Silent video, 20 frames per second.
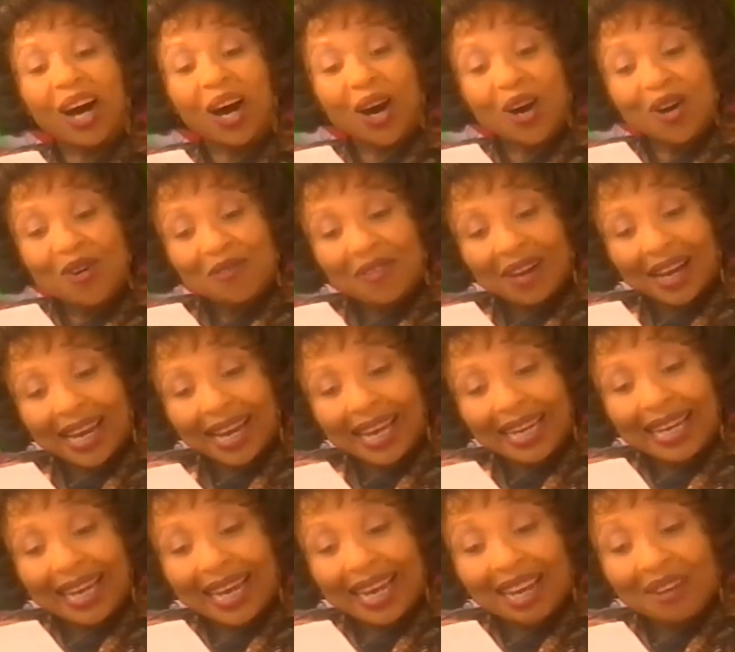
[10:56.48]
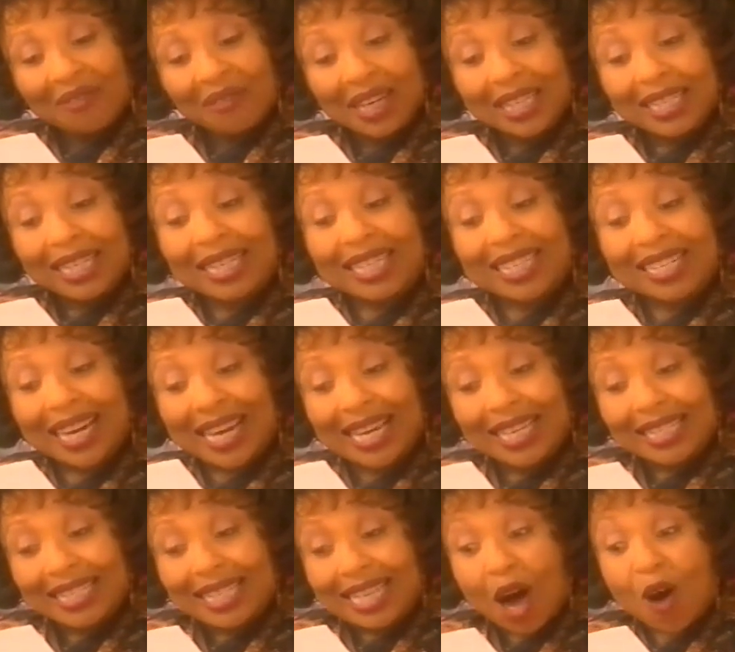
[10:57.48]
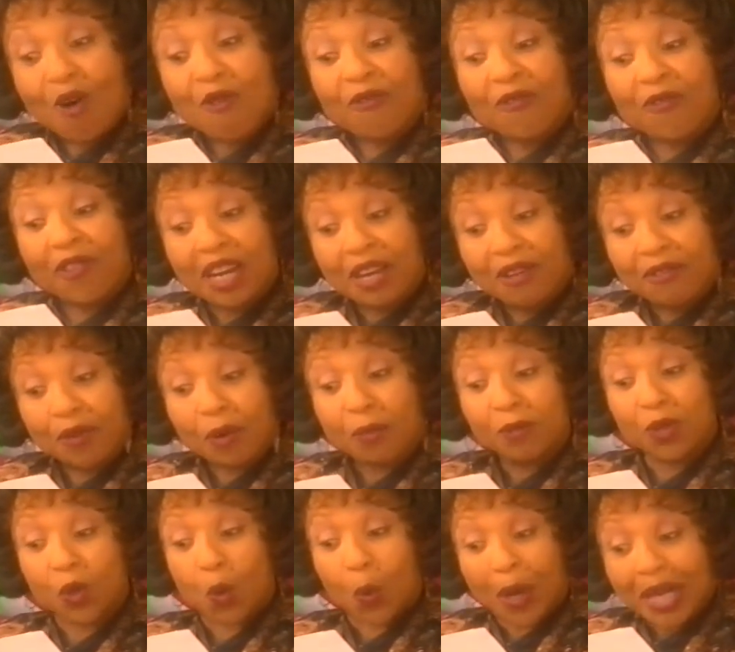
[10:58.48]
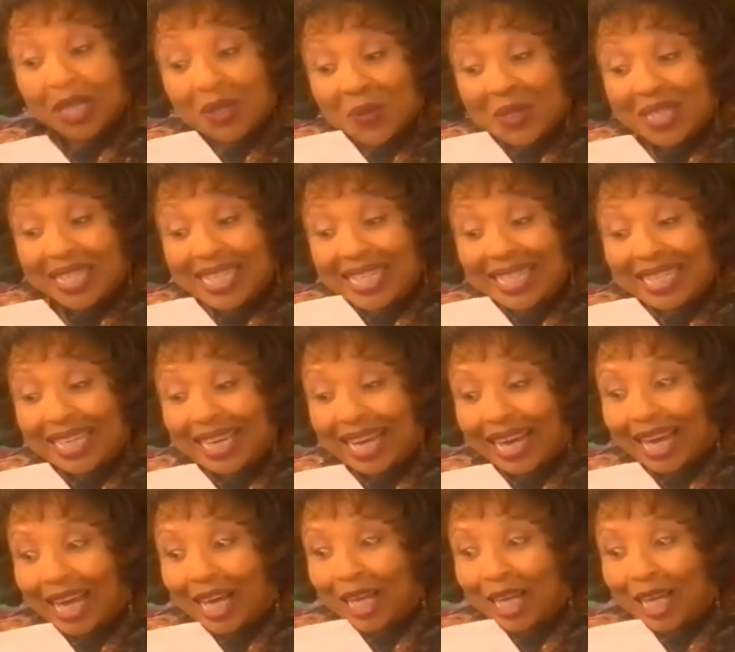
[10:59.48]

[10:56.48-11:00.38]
Overland elevated trains now free from Soweto City